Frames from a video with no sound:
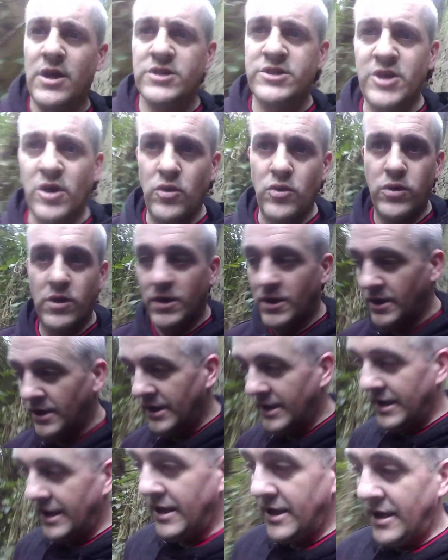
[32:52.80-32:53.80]
So
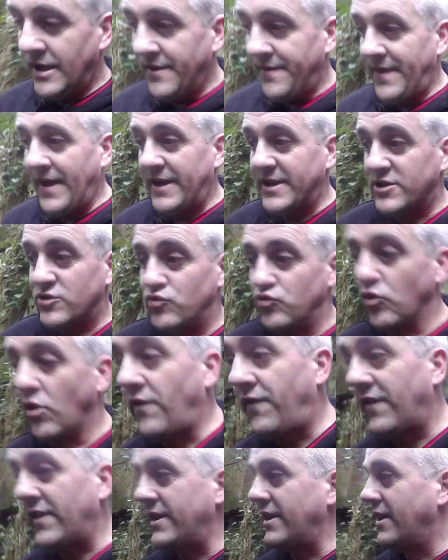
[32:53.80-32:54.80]
that is
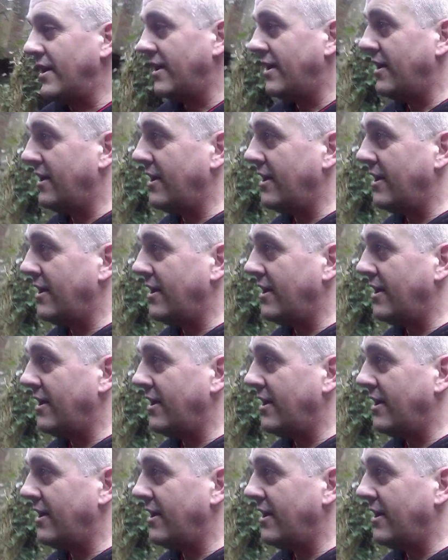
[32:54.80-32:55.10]
roughly